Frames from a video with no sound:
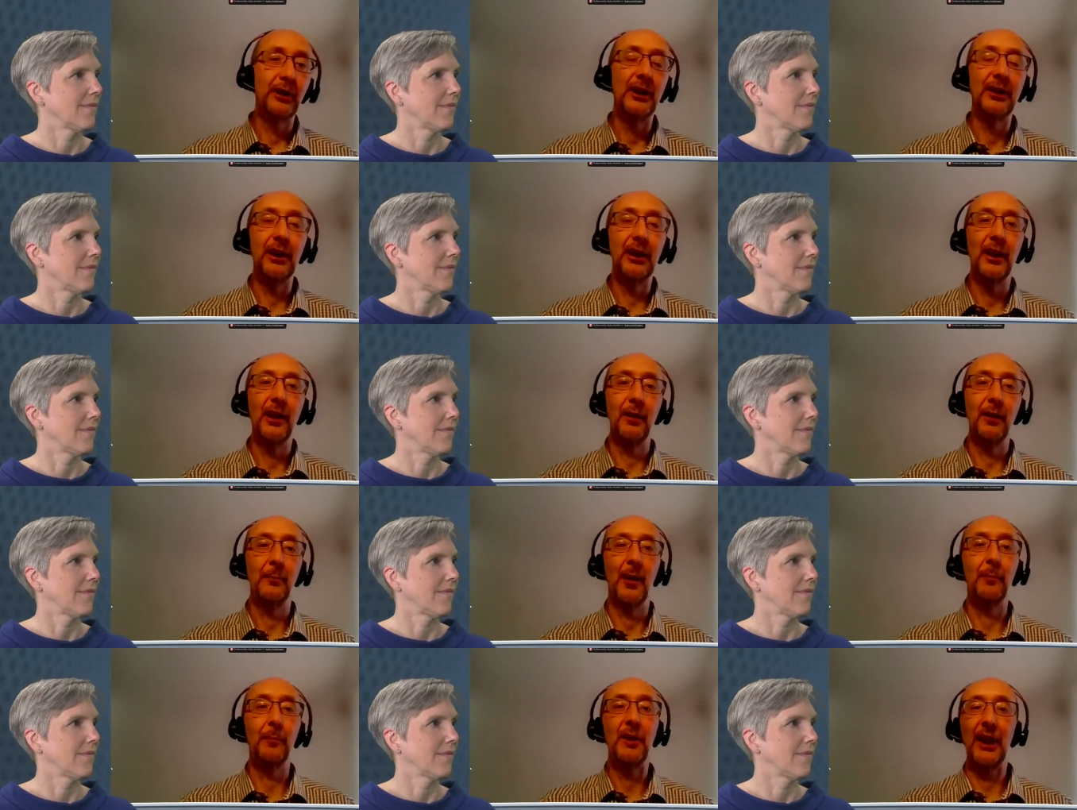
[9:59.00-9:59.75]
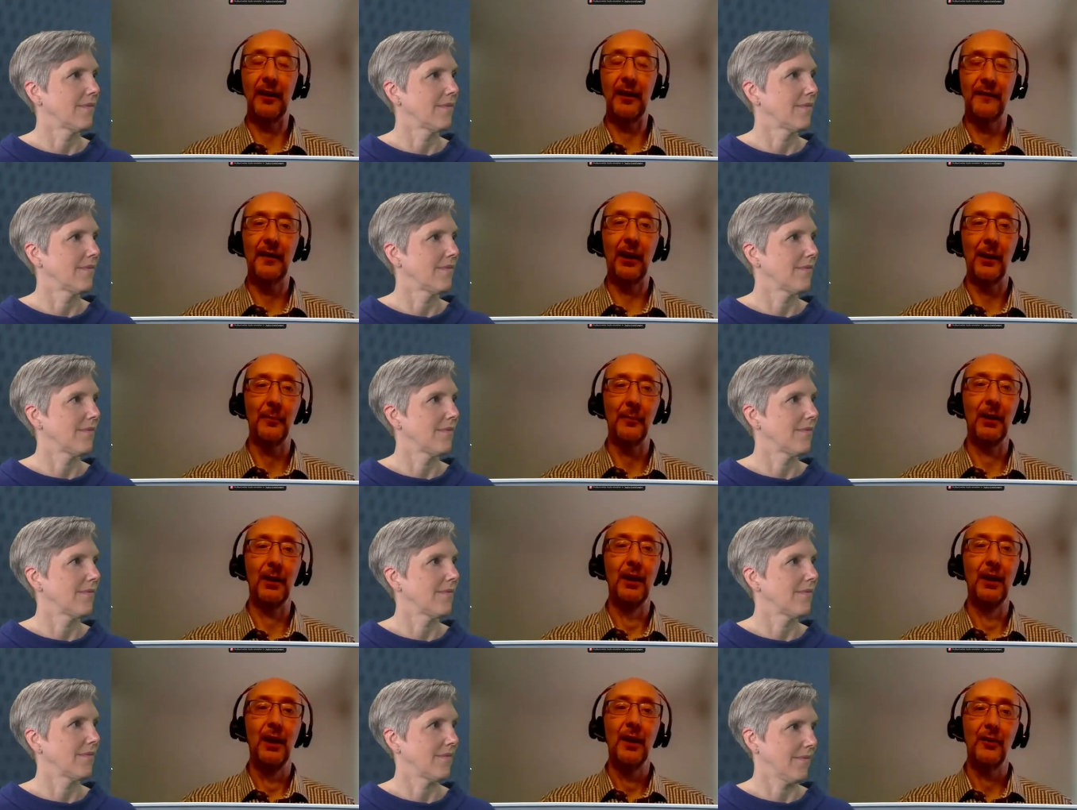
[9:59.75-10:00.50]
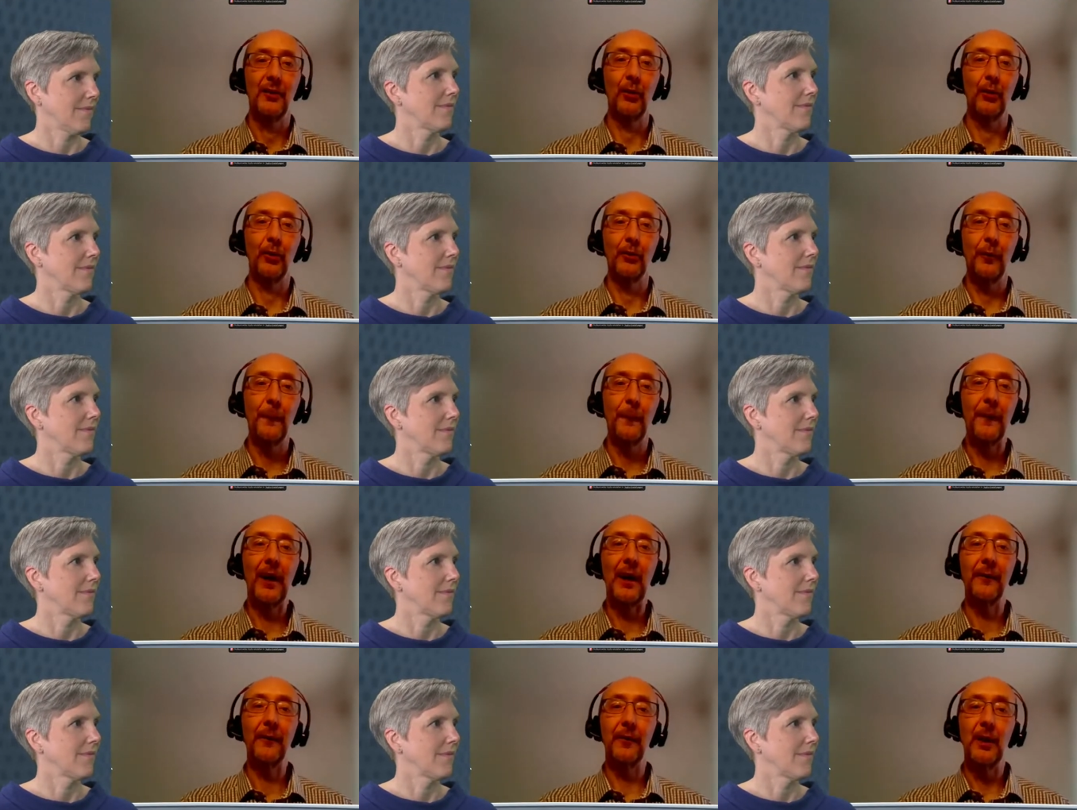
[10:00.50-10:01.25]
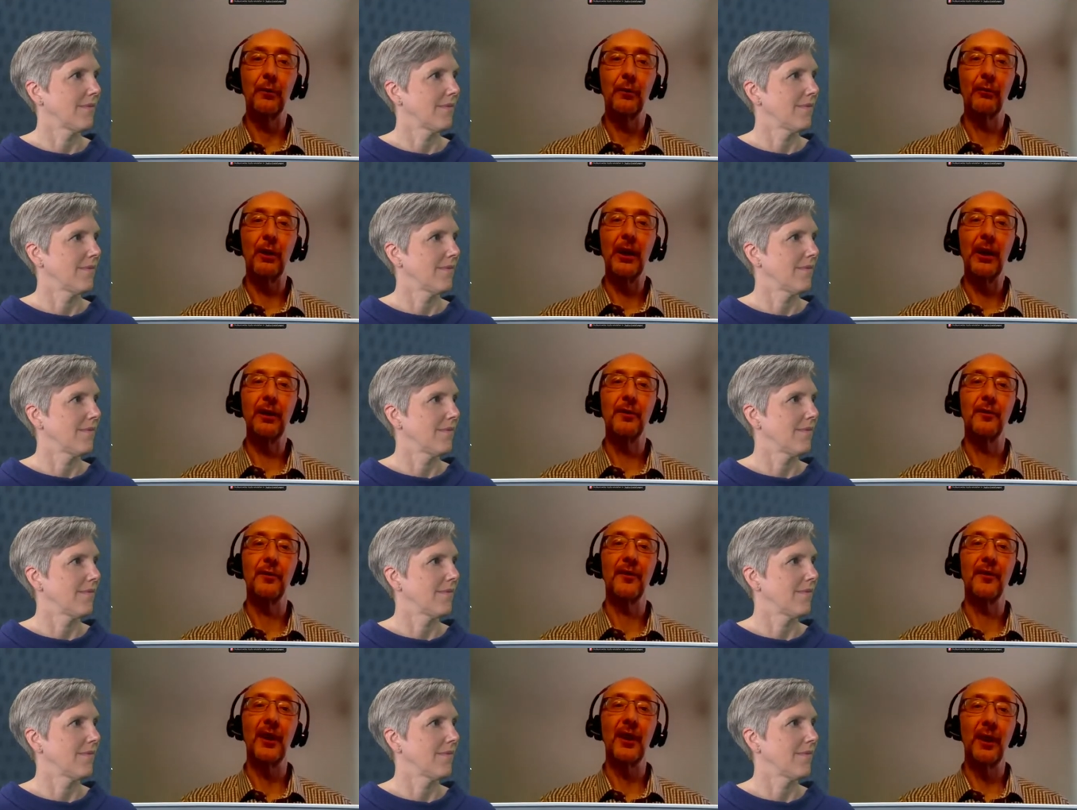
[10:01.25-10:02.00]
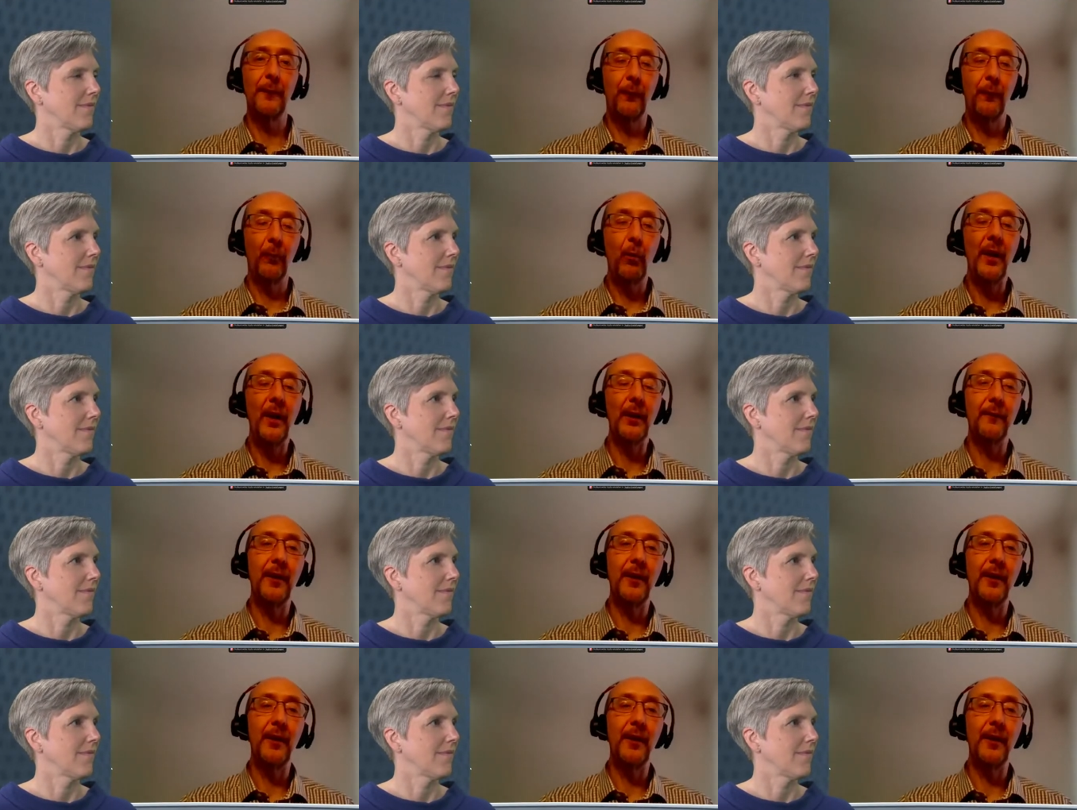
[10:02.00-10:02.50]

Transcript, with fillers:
Speaker 1: detail maybe next time. Huh? So the five ingredients, if one